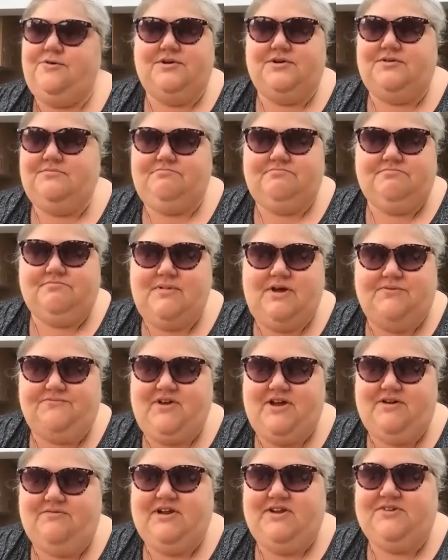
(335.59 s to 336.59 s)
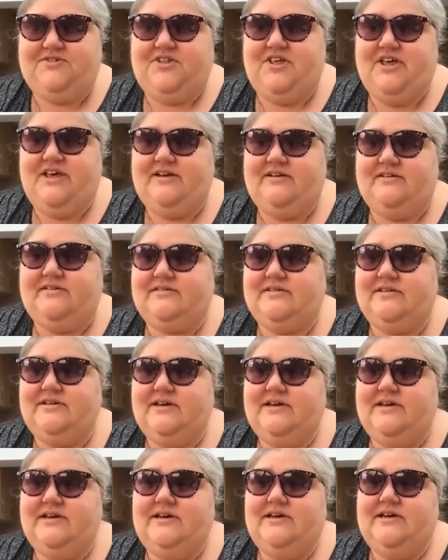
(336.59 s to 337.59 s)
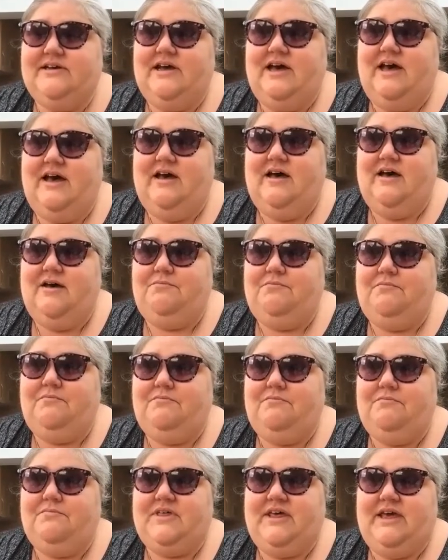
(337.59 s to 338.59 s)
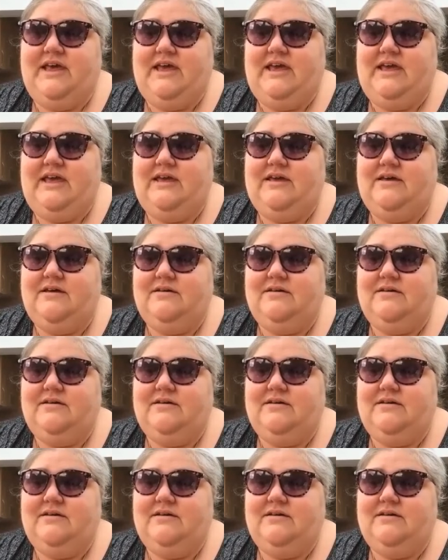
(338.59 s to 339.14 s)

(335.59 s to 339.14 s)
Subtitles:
and various things, the